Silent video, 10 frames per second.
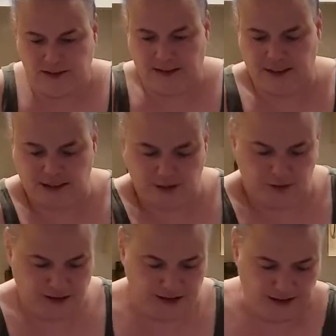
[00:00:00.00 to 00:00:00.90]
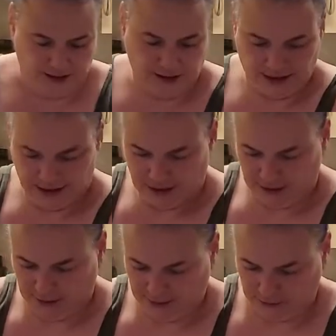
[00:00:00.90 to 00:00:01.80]
then we
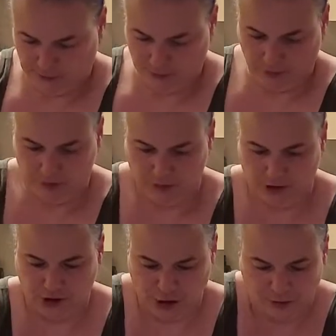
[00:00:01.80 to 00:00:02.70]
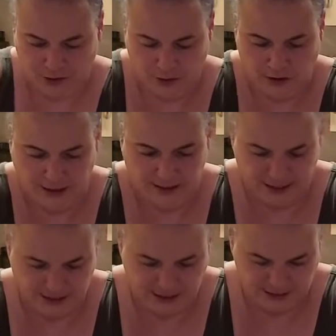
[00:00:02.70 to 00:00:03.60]
can start by weighing
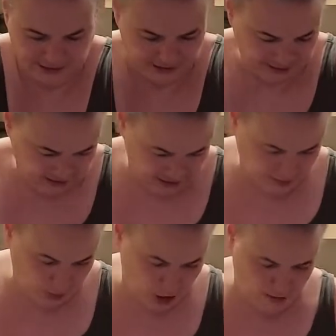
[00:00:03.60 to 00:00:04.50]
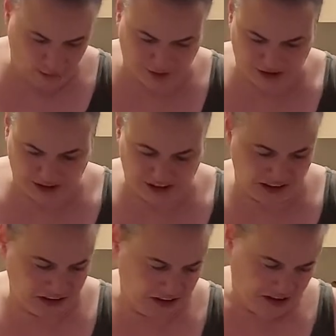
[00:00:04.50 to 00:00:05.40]
this, because this is probably,